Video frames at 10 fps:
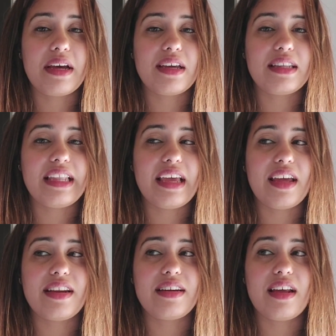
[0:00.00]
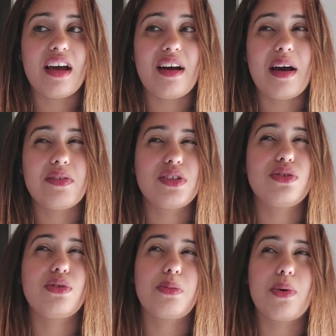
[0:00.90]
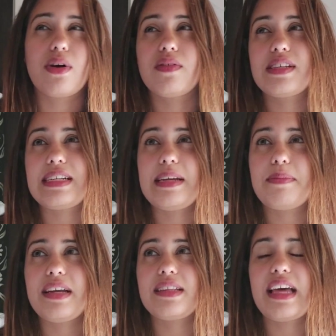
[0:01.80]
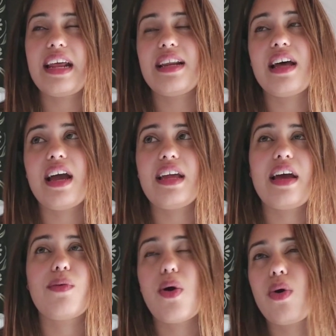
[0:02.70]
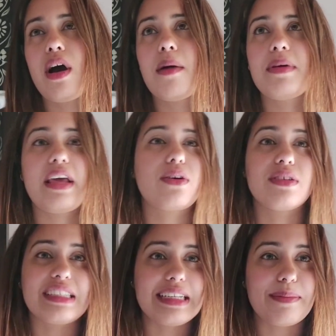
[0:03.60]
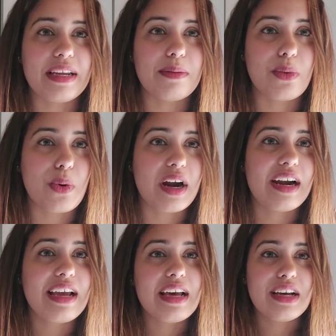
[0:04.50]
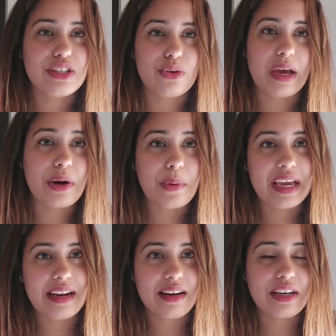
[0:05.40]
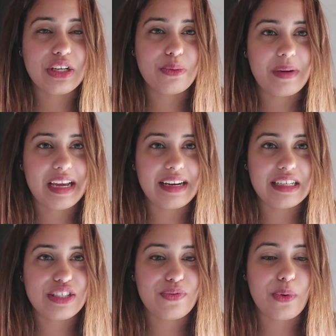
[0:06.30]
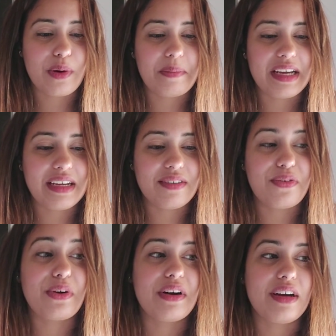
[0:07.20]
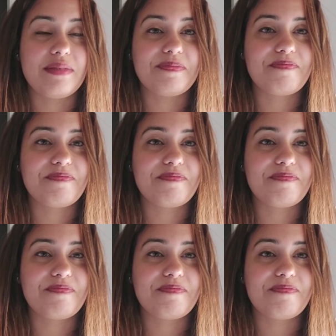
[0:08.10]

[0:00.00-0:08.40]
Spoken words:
but then I was so bored of sleeping that at night I woke up and I couldn't sleep anymore. So I created a new playlist for me for